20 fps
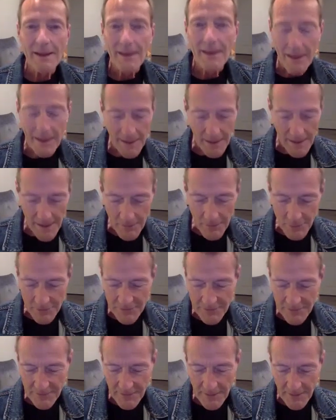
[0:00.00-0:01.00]
And I
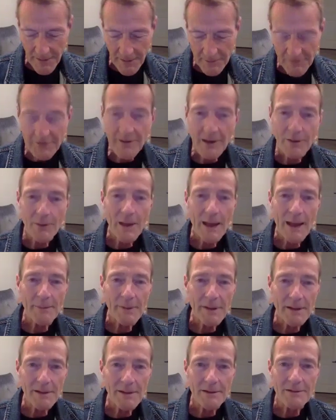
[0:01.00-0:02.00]
was so
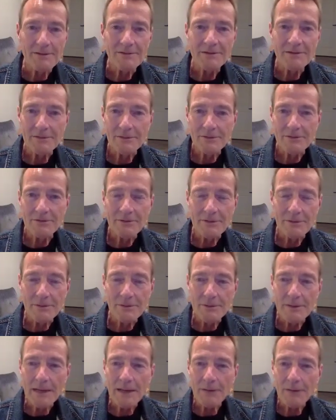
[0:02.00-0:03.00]
happy to
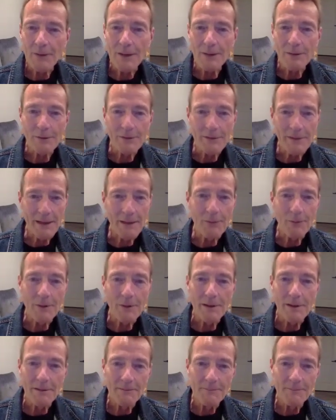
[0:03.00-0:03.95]
get away with that one.